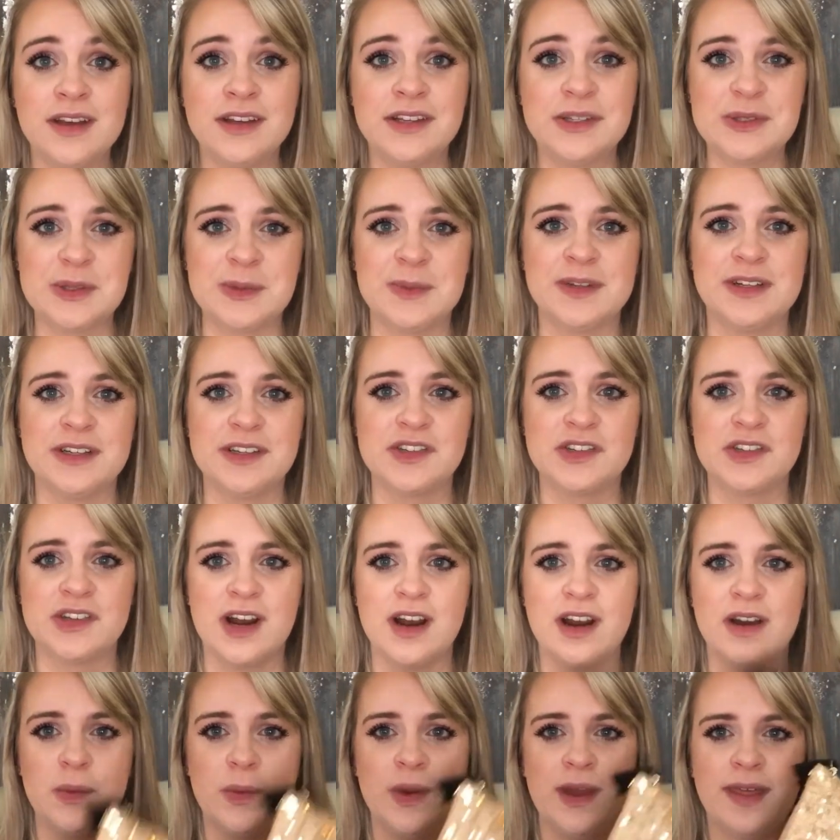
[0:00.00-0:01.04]
So I'm going to
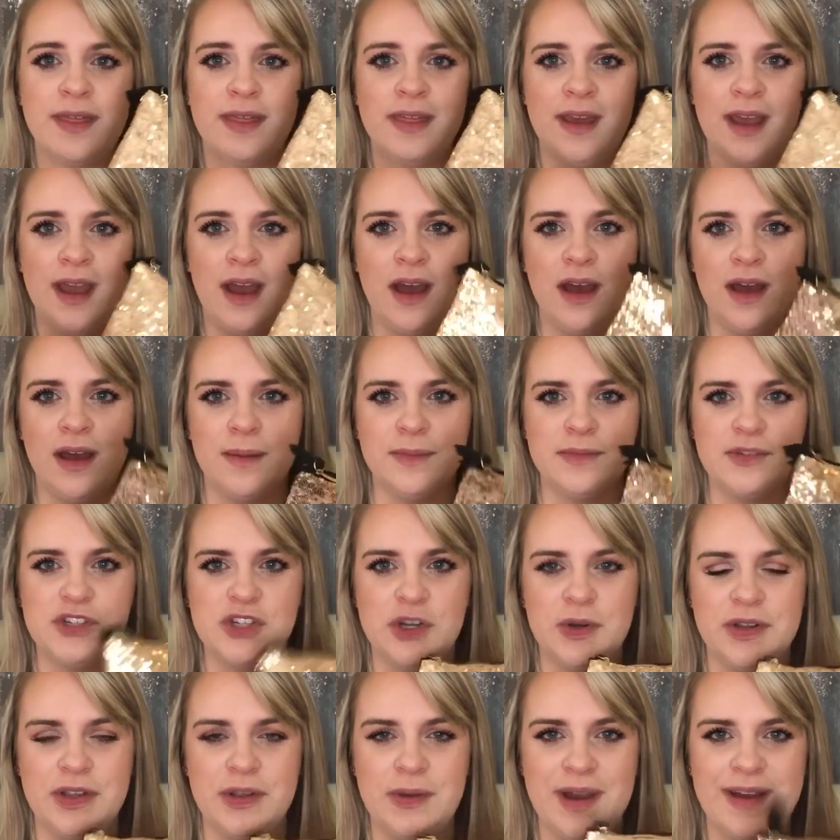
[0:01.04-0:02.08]
start with um,
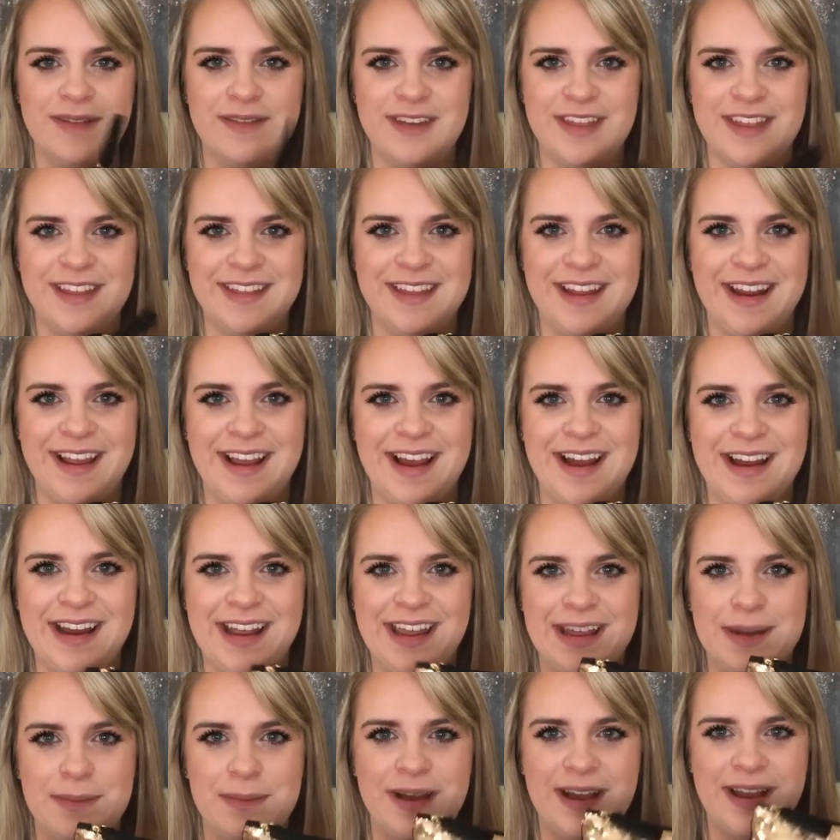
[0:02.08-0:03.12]
showing you everything that I got
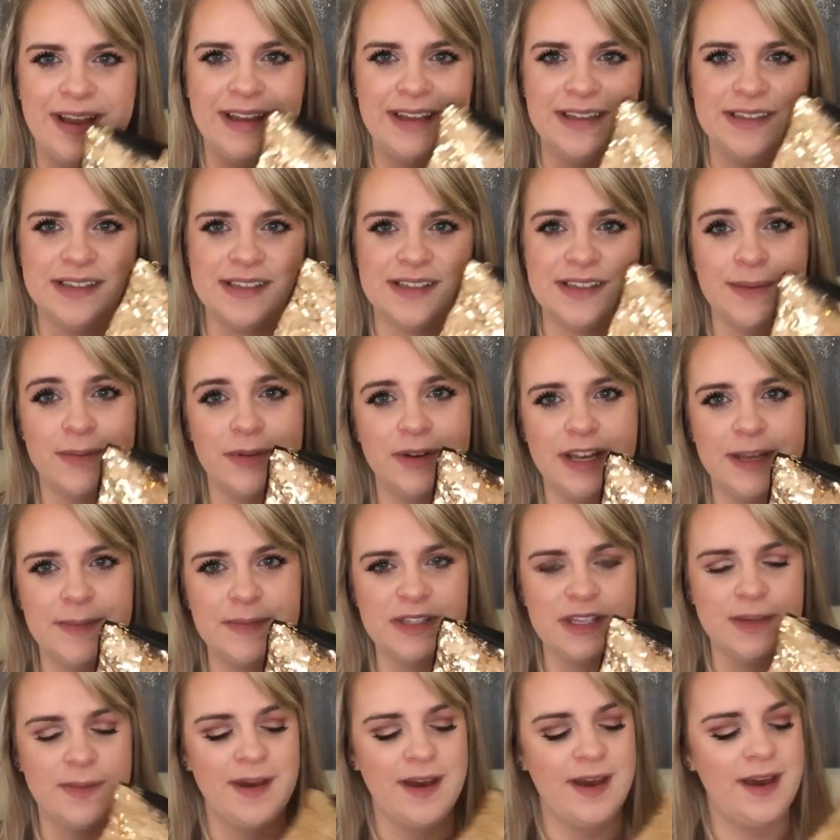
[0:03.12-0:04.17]
in my December
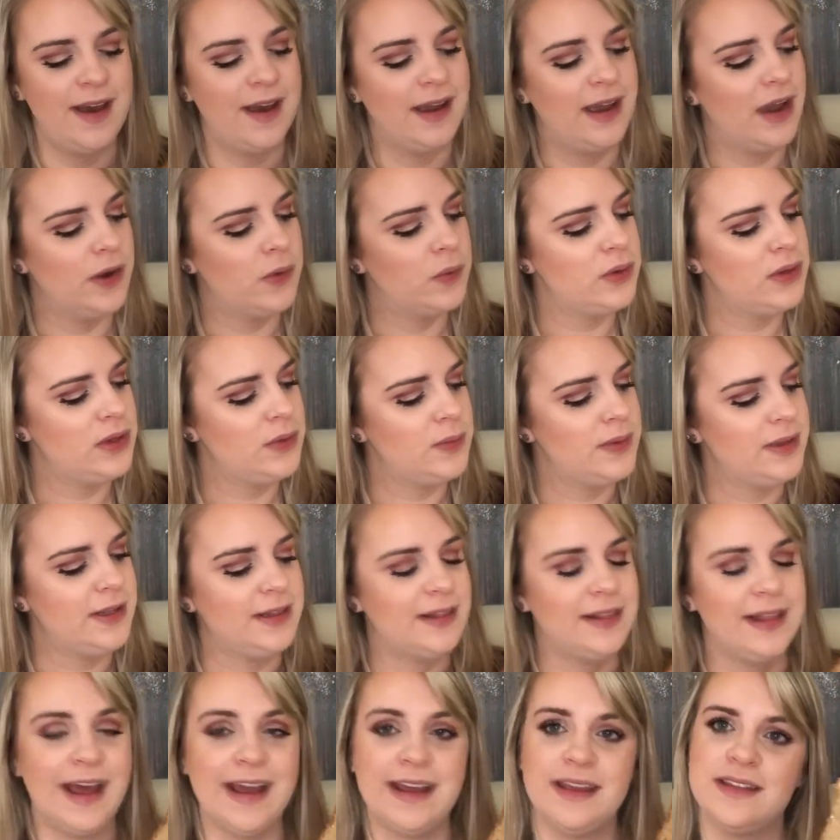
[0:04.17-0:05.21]
Ipsy bag. I really, really
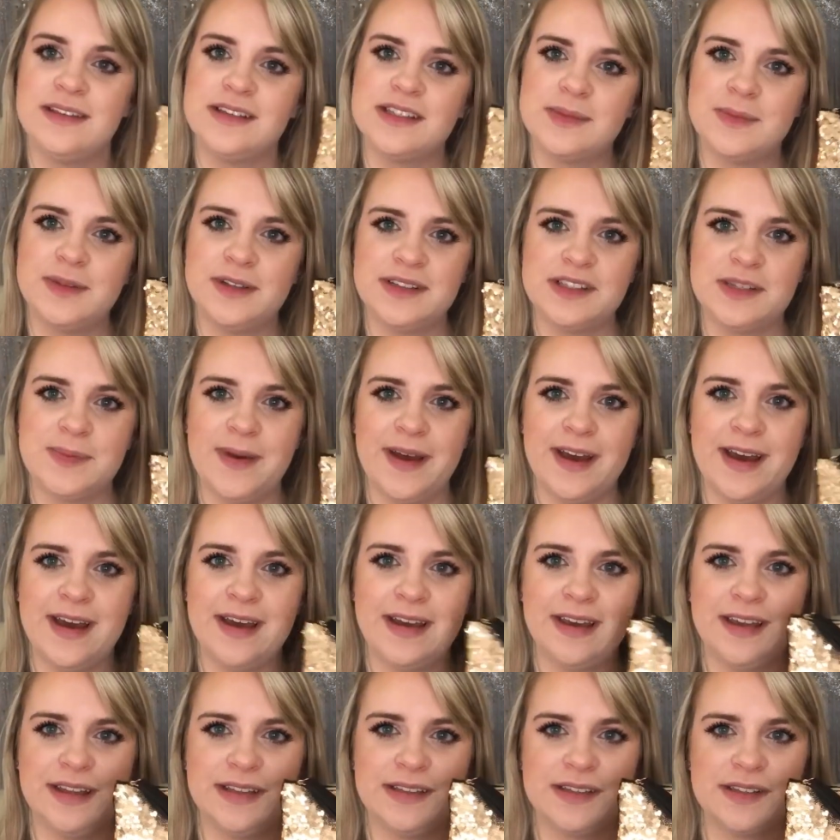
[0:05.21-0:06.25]
like this month's
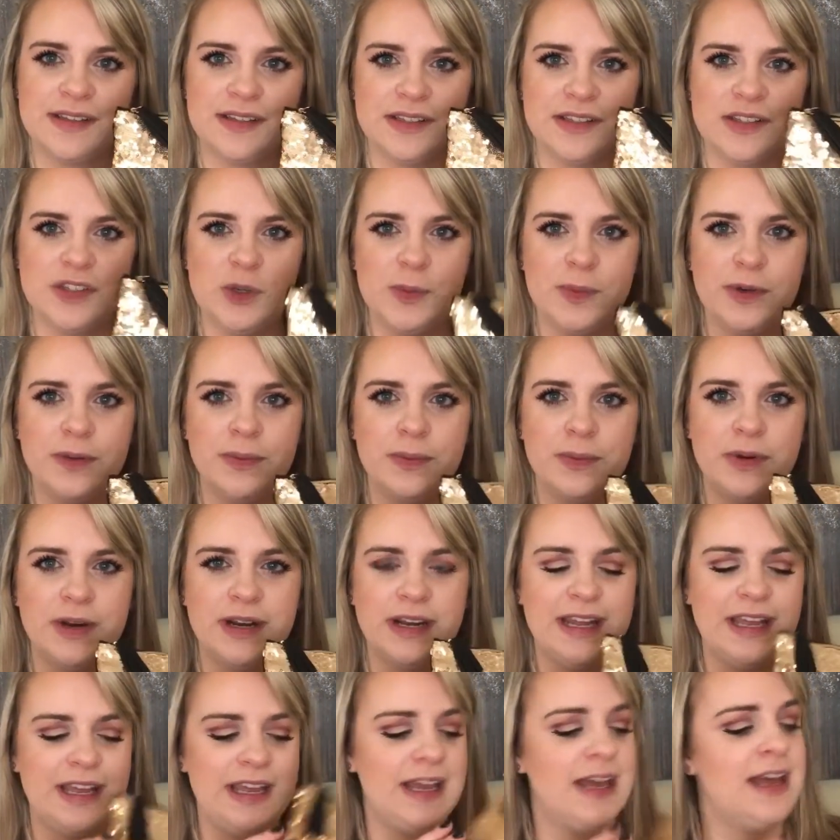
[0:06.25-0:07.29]
bag. It's super
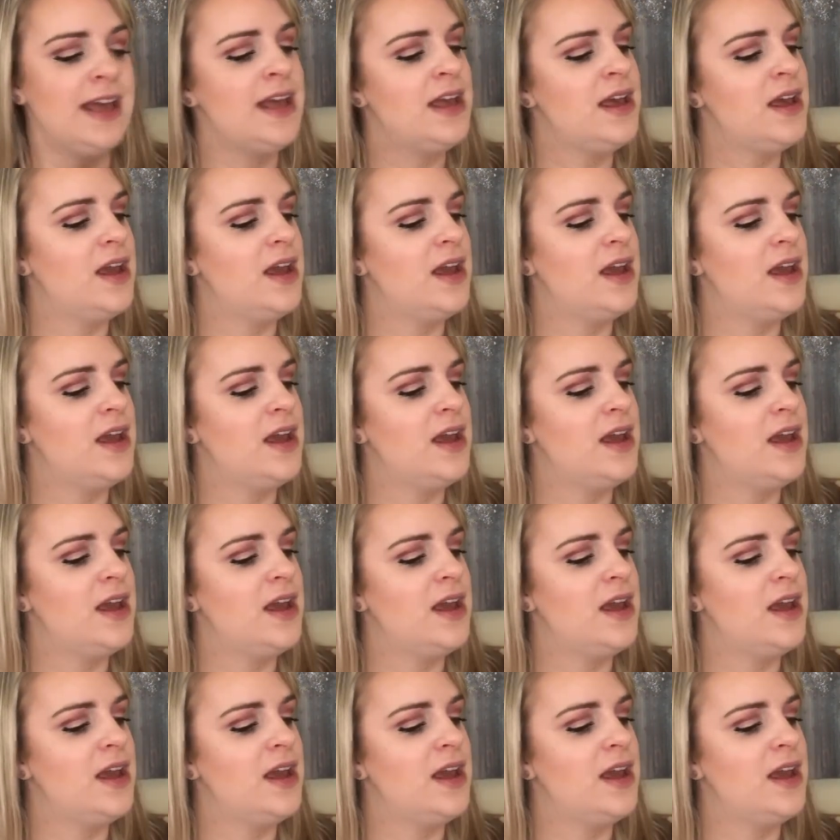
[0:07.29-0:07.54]
pretty.